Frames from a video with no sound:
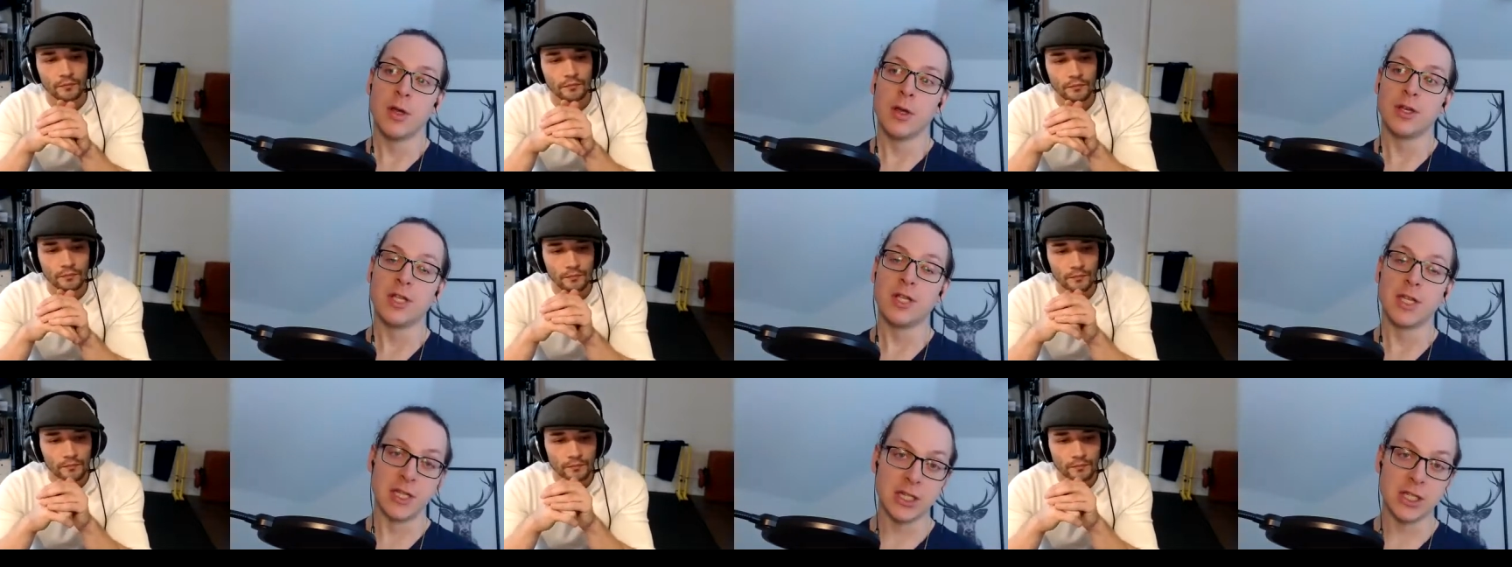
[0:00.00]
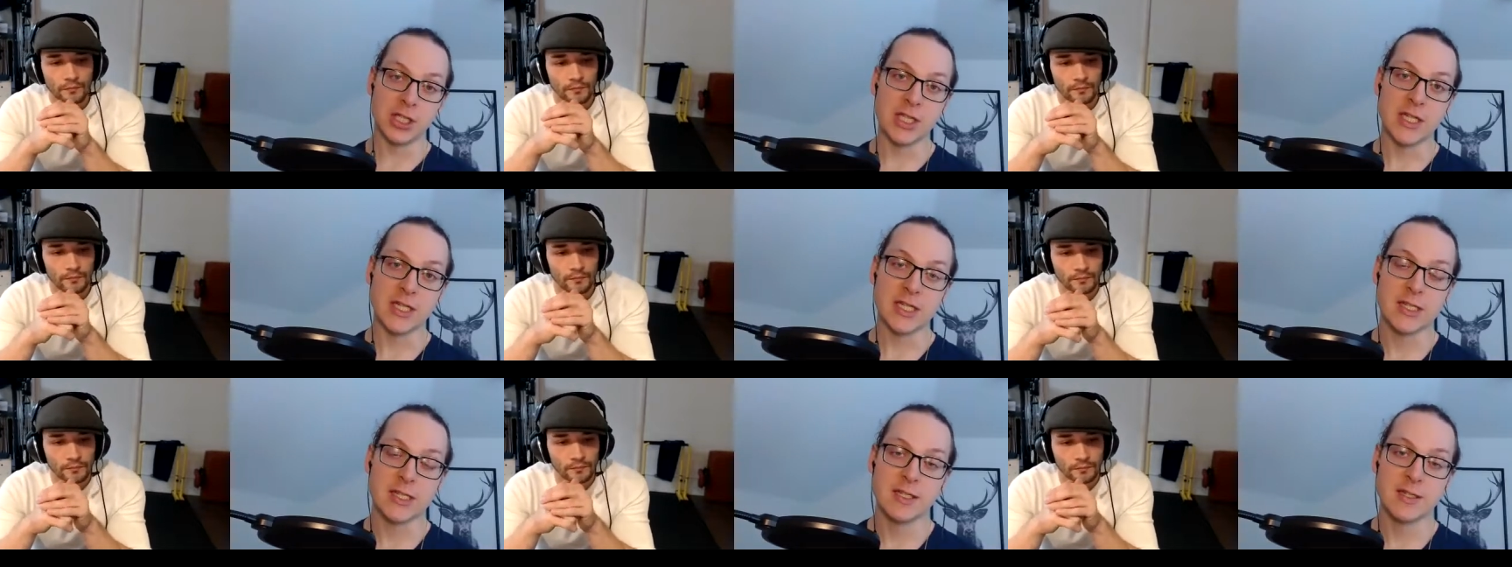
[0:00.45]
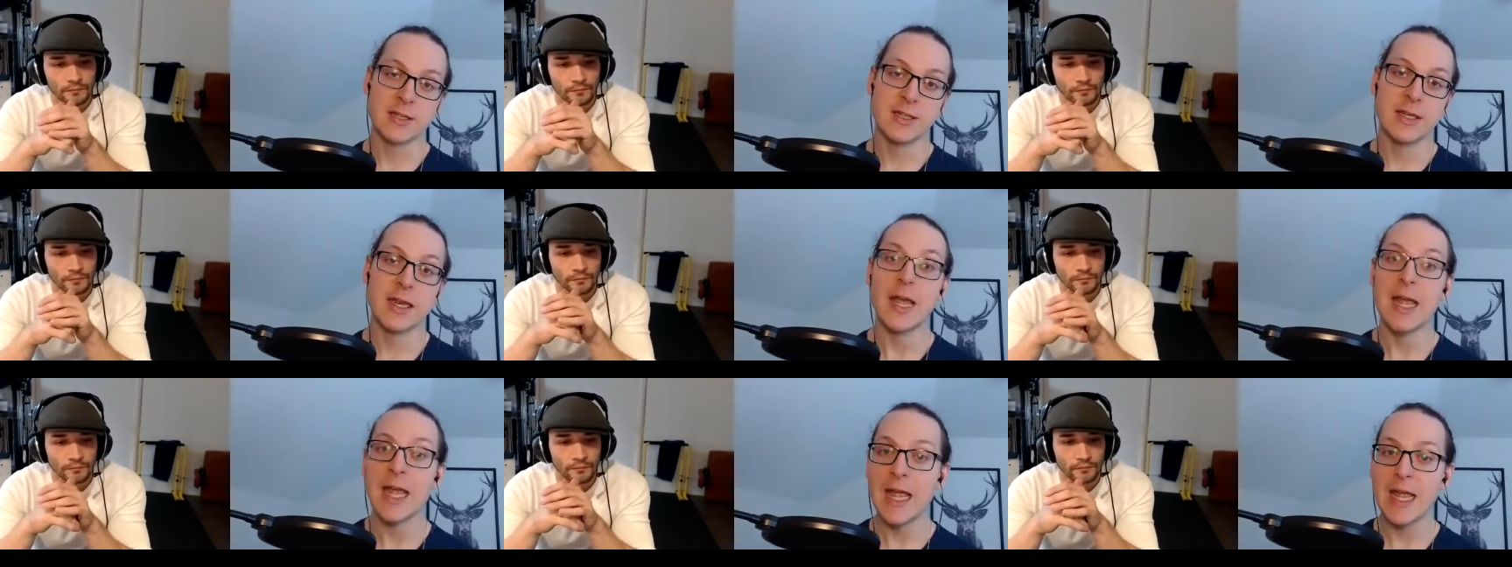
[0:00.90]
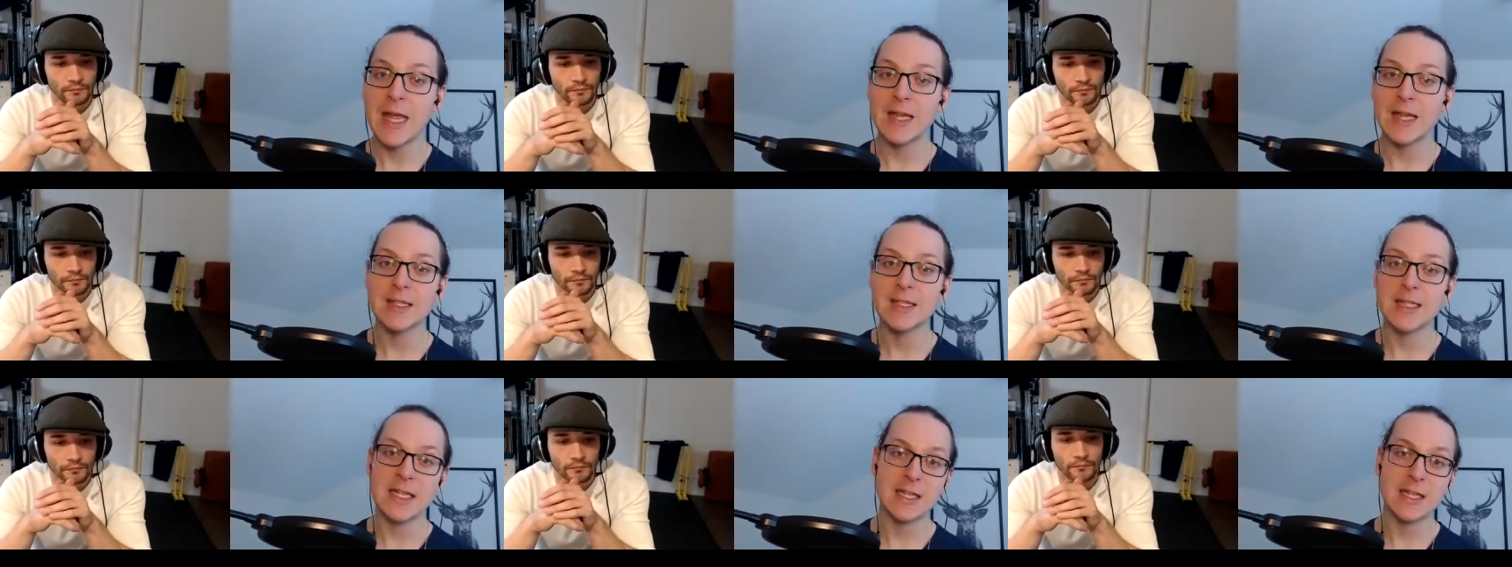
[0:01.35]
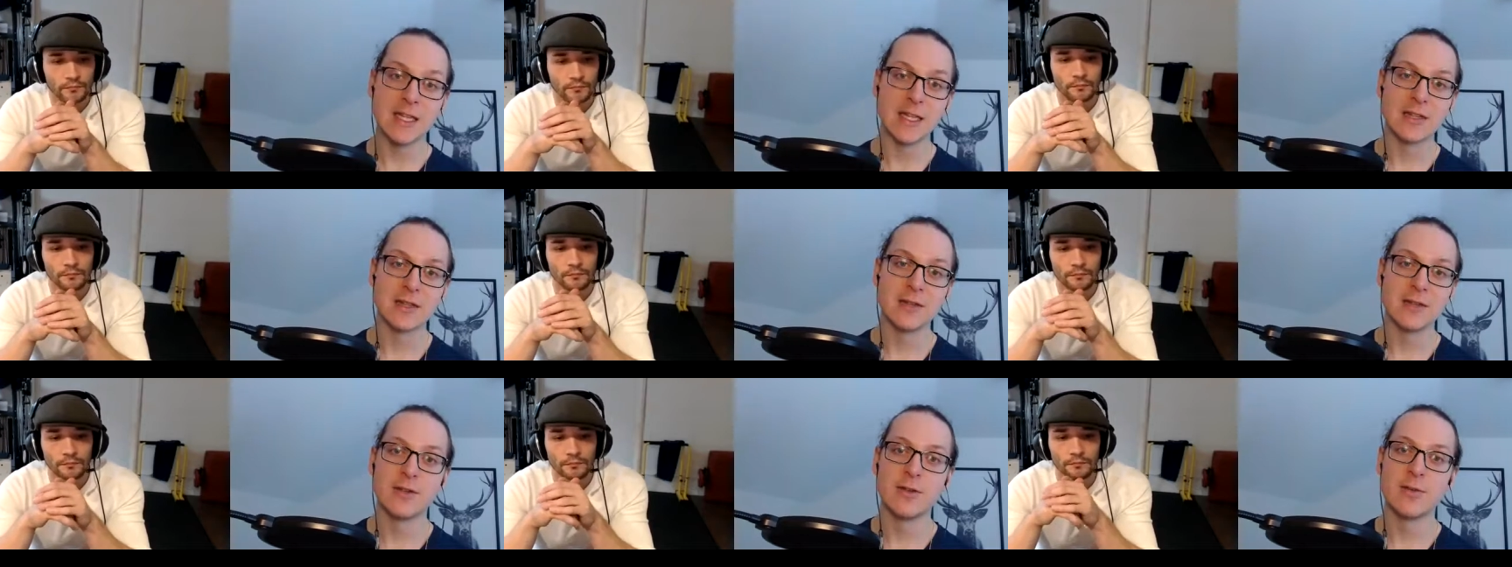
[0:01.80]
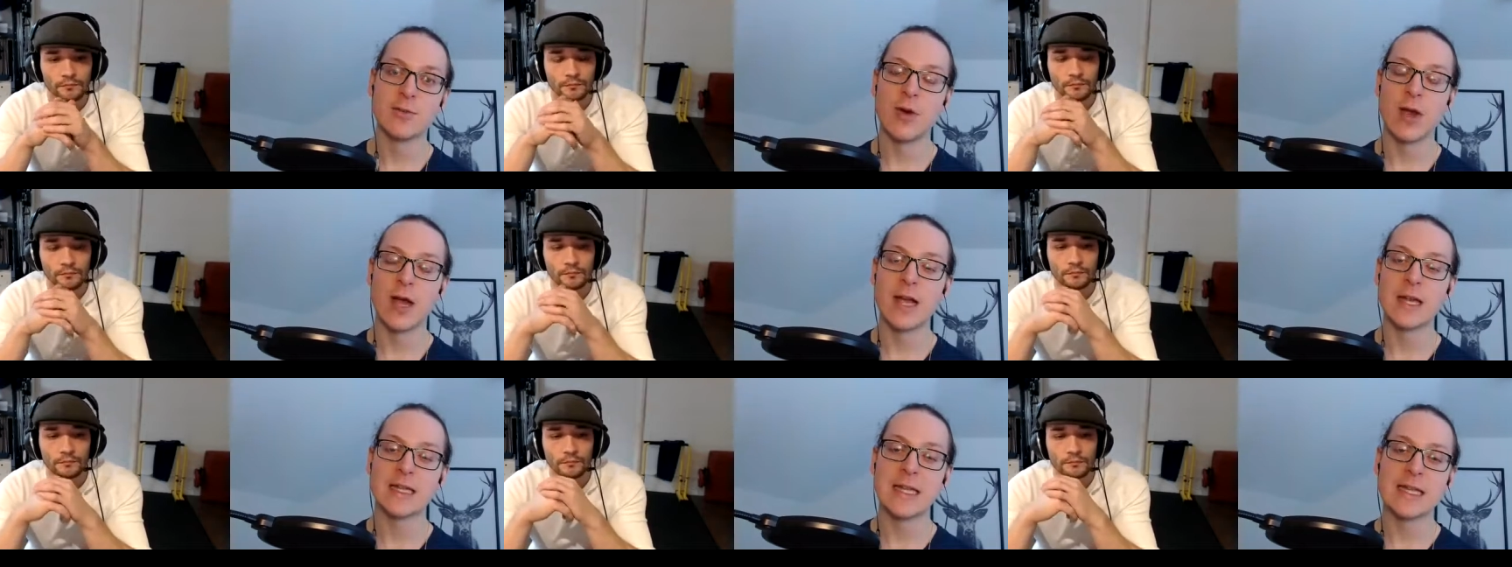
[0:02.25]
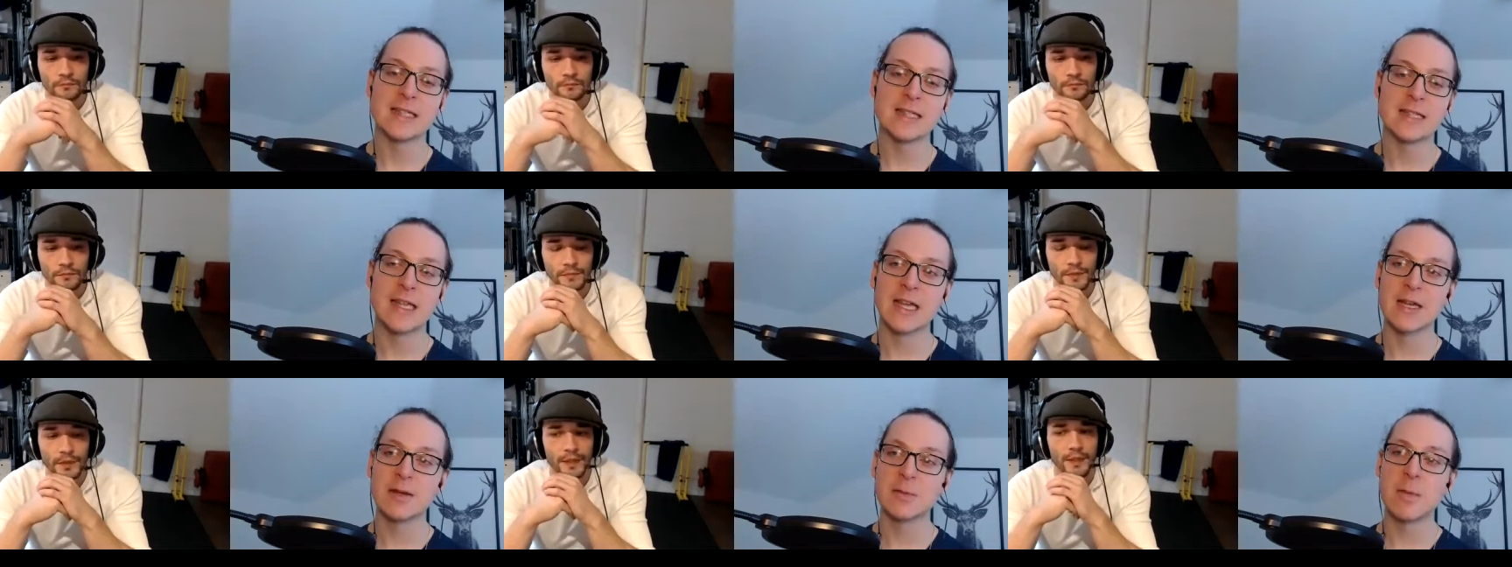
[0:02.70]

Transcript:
Speaker 1: delicious and healing, right? That's like yeah.